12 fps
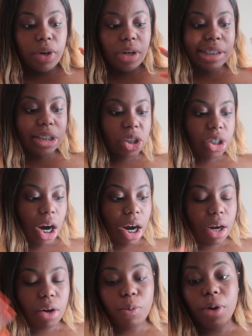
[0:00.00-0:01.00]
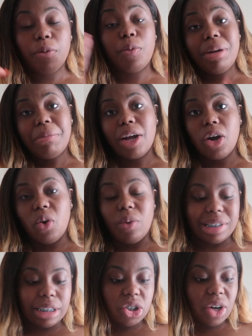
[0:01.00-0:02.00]
we're gonna start well one of my goal
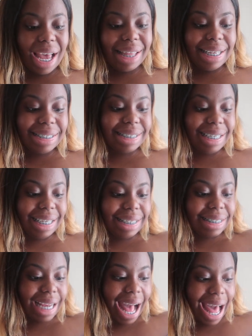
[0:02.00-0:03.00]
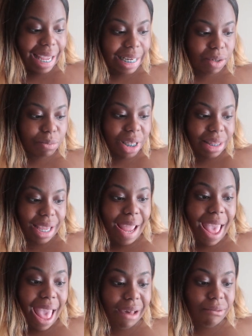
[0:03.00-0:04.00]
was to try at least each item that they
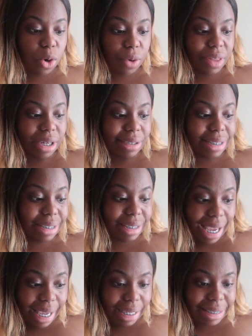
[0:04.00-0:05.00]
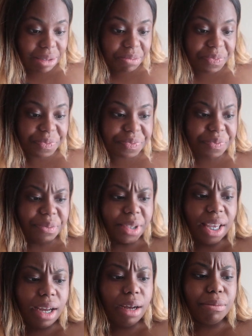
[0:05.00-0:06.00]
have on their site
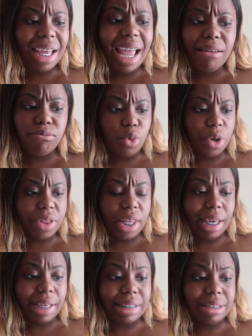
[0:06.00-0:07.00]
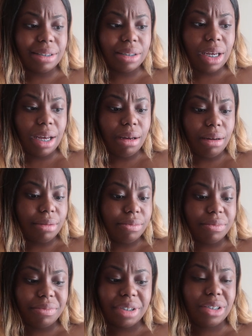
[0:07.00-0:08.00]
um, they have more things
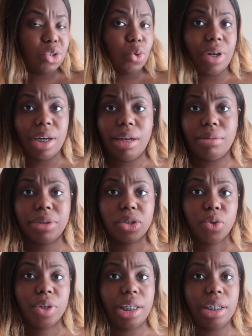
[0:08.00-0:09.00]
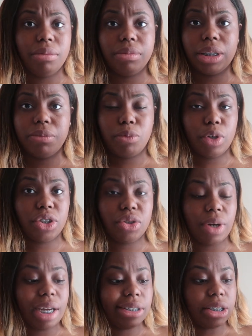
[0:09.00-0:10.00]
um, scrubs creams
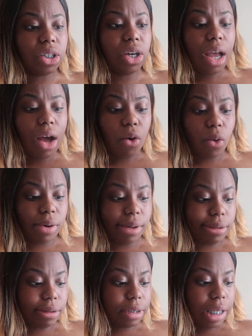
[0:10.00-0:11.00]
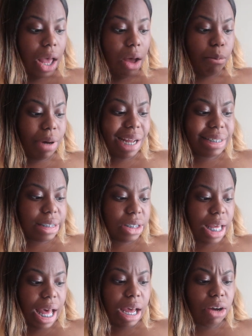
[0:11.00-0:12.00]
moisturizer oils but i
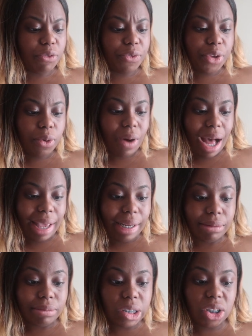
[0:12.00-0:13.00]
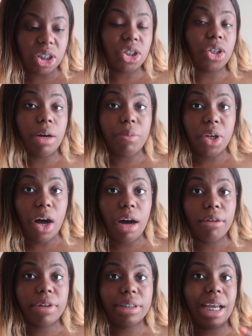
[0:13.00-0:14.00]
just got a few items to start me
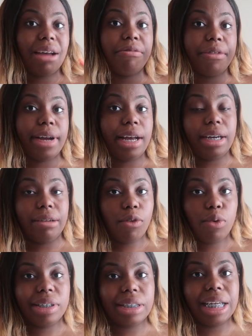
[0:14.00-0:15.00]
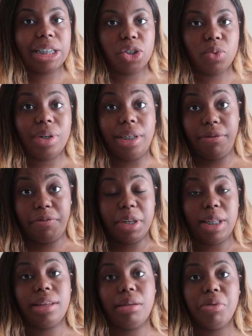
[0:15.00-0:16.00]
off because i of course i just want to
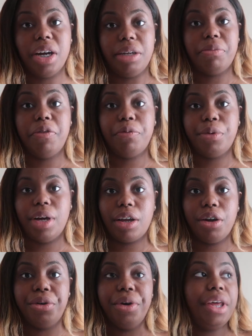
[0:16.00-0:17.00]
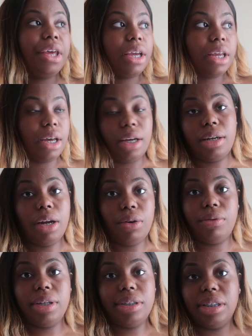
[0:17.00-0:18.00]
fill out the product before i go
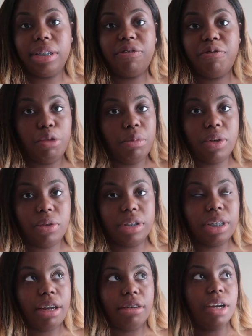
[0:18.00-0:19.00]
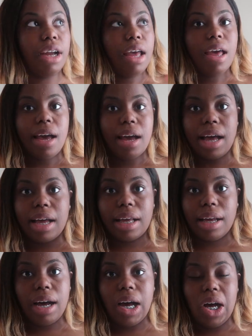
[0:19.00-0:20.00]
gun-ho and just fill my whole entire
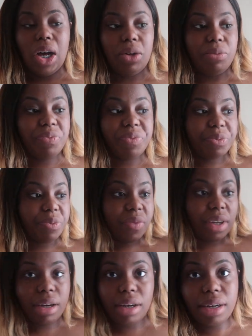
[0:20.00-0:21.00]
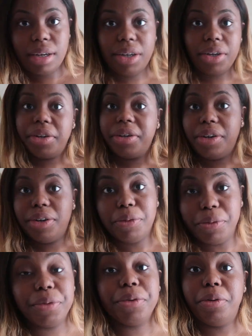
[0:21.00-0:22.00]
um,
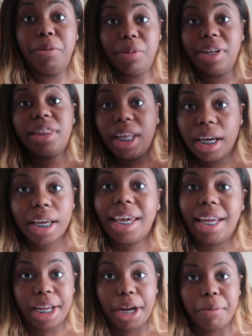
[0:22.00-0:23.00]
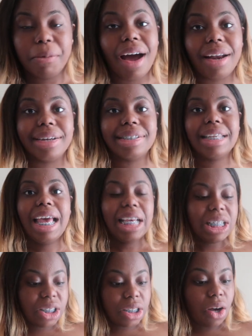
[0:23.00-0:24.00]
room with KynCare products
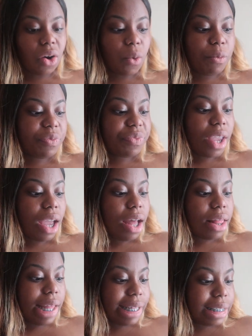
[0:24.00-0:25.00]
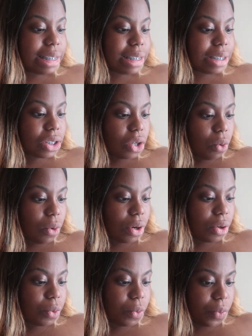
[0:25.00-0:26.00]
so let's
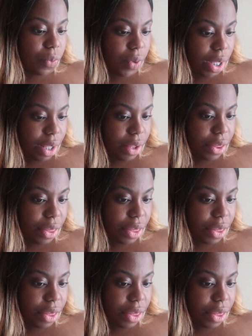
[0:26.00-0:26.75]
start with